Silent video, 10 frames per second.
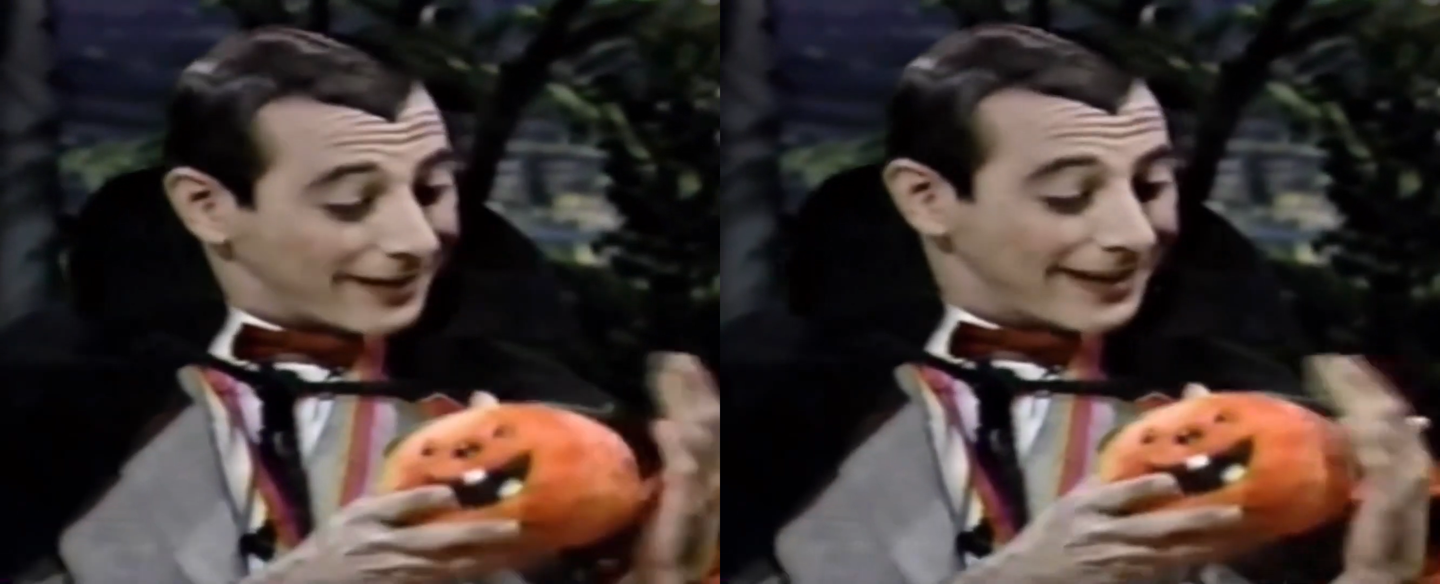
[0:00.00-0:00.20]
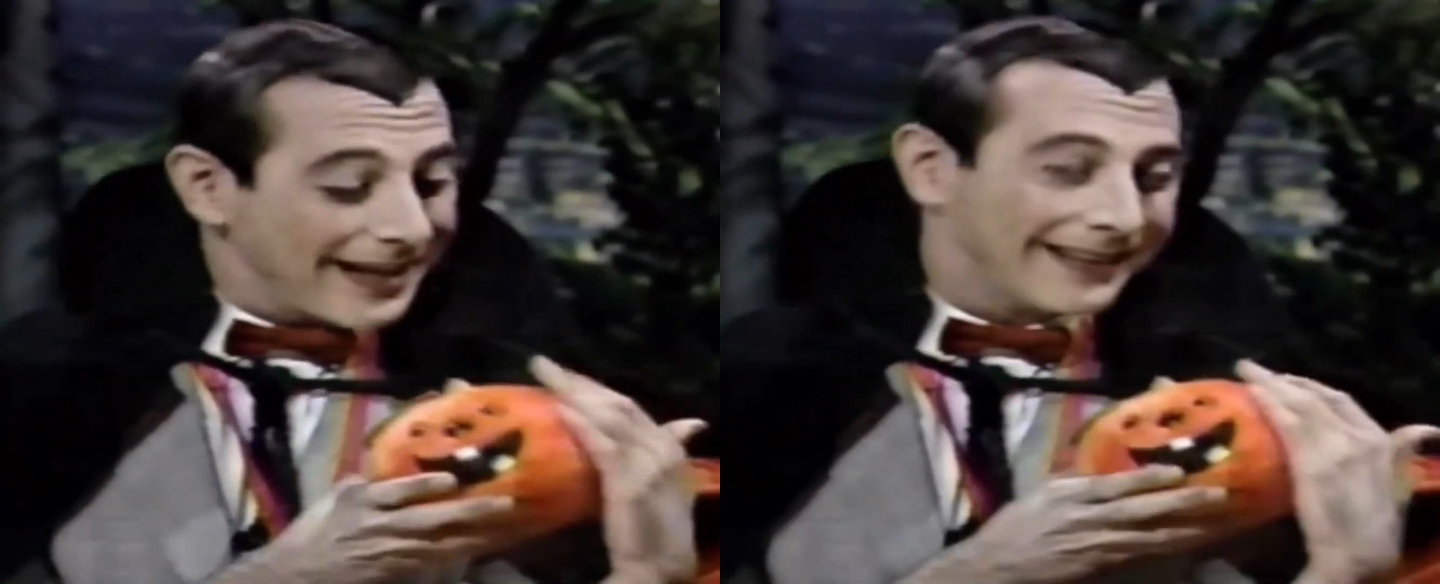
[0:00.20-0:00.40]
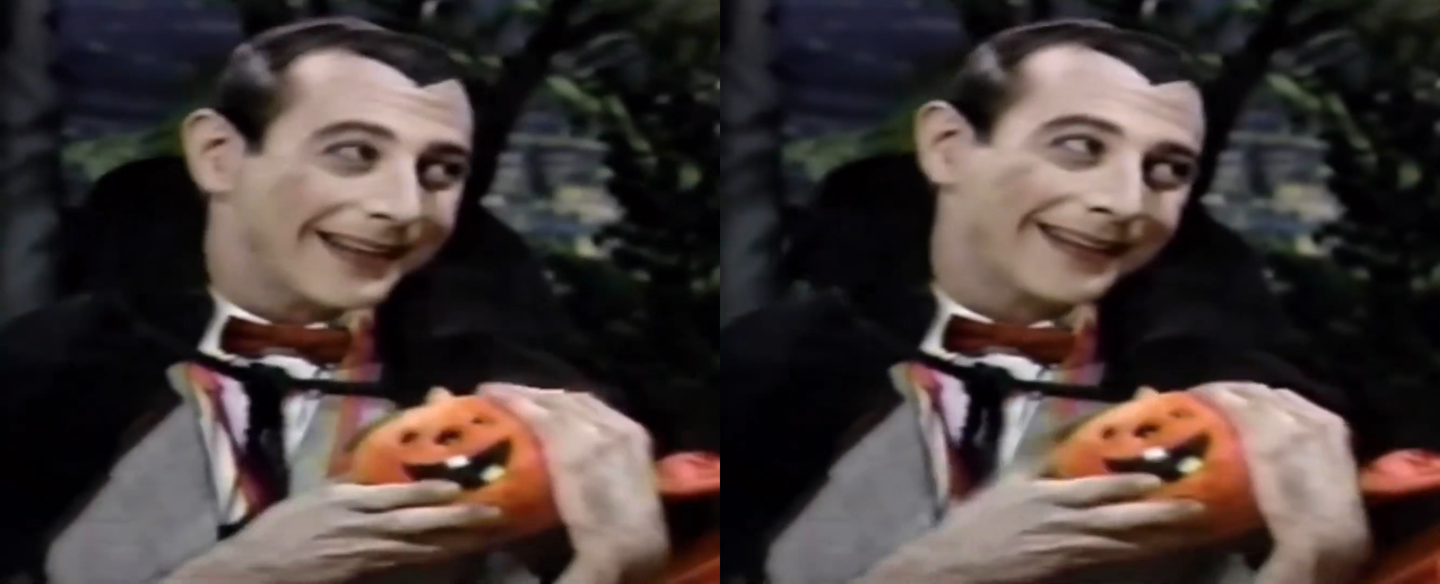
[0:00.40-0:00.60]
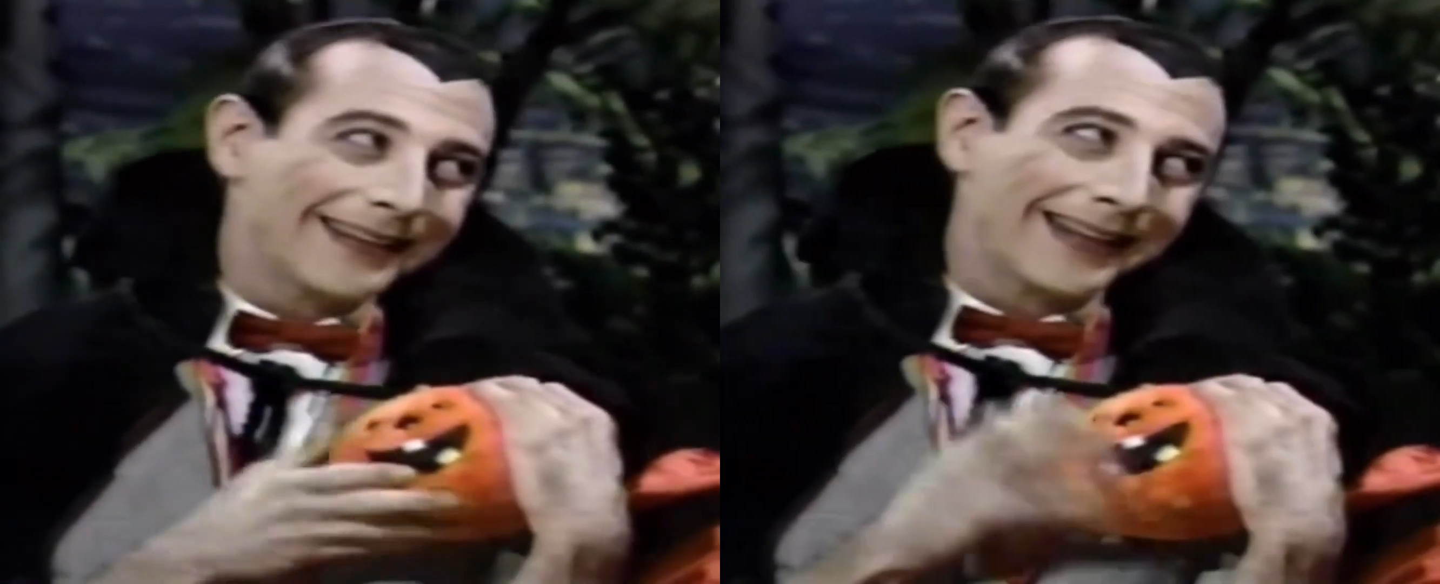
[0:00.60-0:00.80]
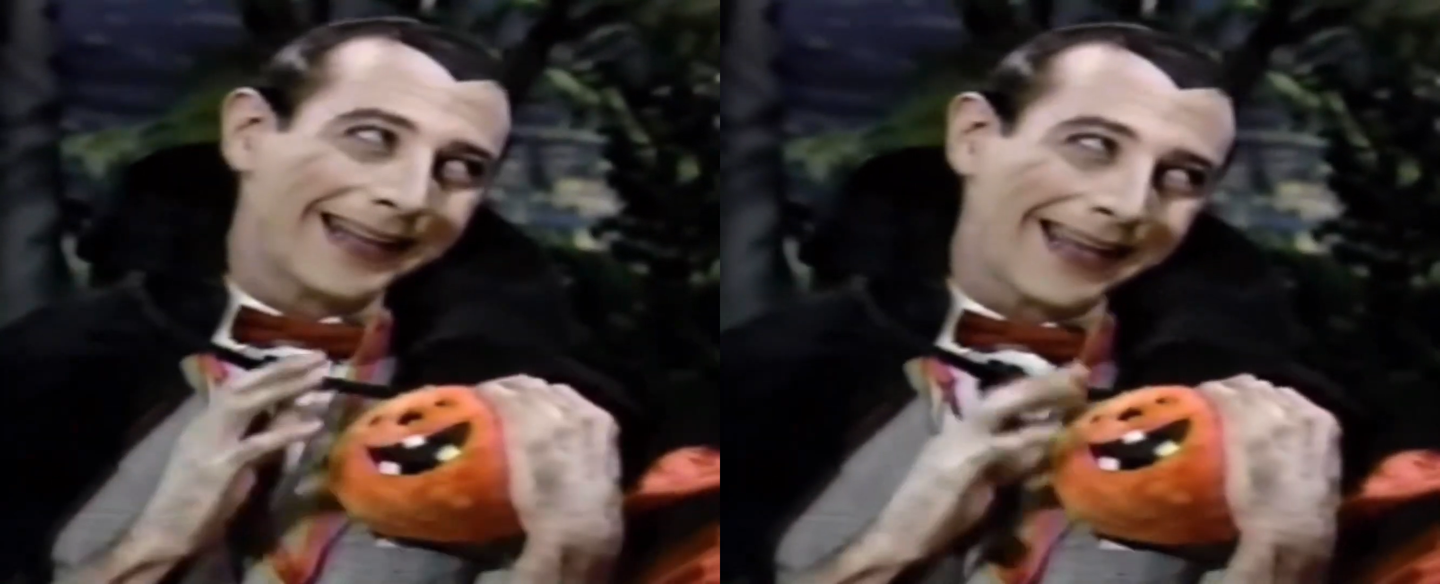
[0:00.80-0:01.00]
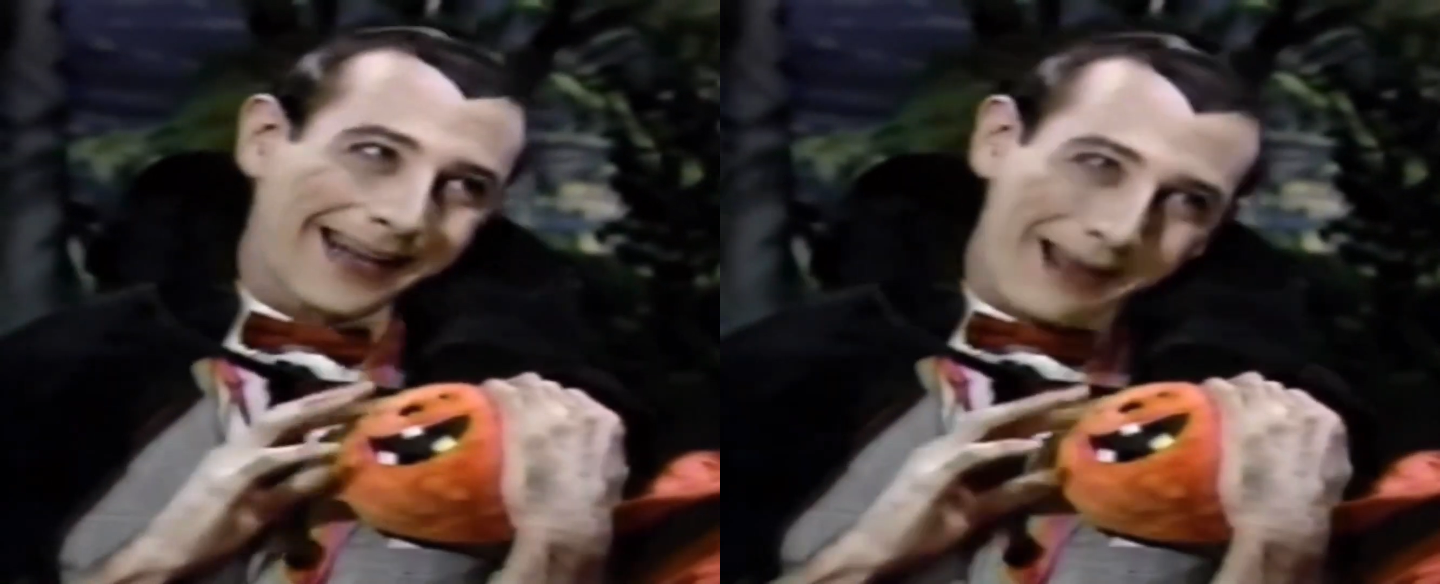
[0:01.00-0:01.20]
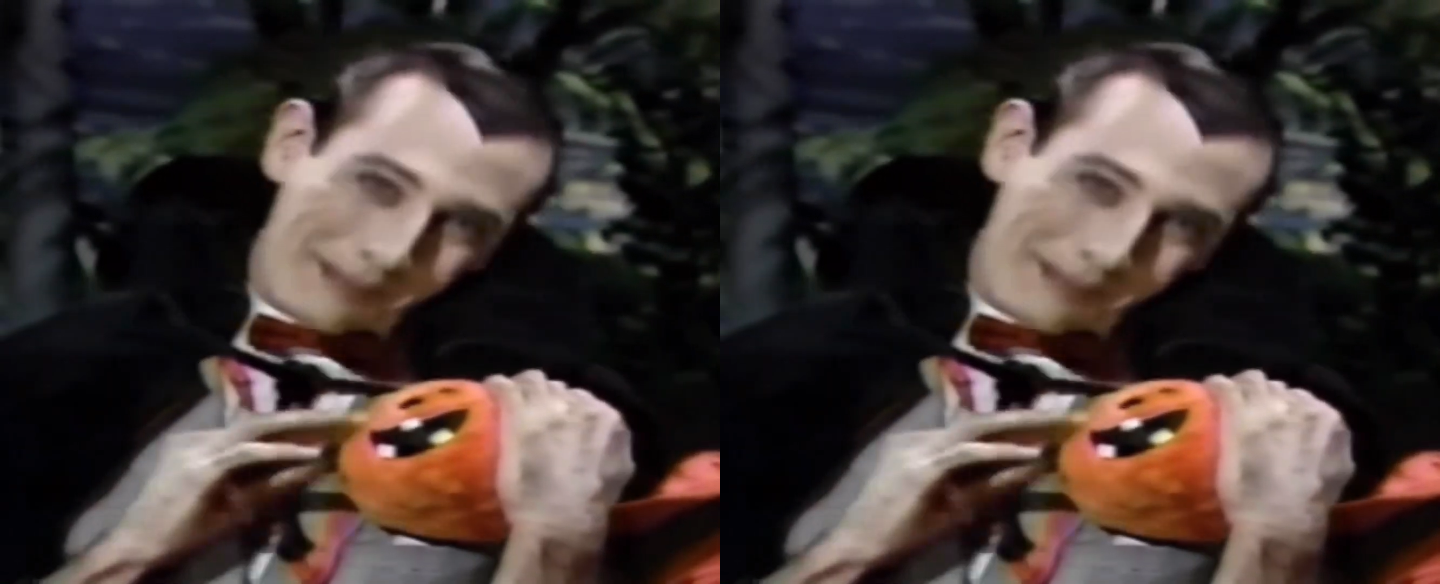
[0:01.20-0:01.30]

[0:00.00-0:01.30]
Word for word: So this is little